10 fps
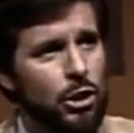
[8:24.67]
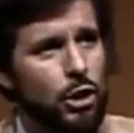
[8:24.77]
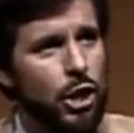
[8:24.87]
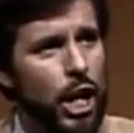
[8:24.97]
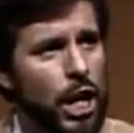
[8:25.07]

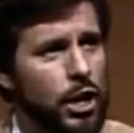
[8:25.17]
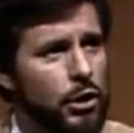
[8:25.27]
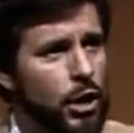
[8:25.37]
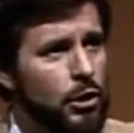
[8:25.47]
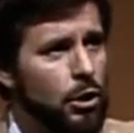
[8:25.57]

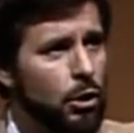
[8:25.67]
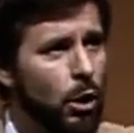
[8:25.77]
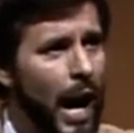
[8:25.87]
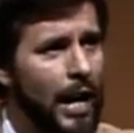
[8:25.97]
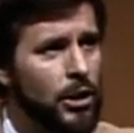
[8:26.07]
Jesus
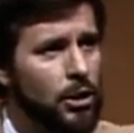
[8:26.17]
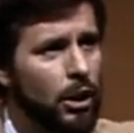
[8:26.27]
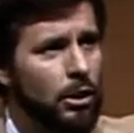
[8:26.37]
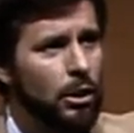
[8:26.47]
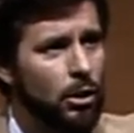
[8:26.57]
Christ
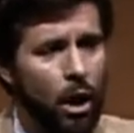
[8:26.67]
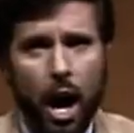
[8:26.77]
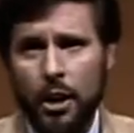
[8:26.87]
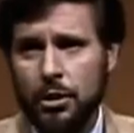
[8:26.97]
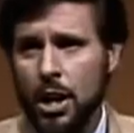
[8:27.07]
on the
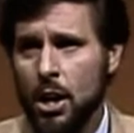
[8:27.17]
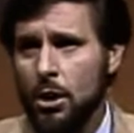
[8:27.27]
cross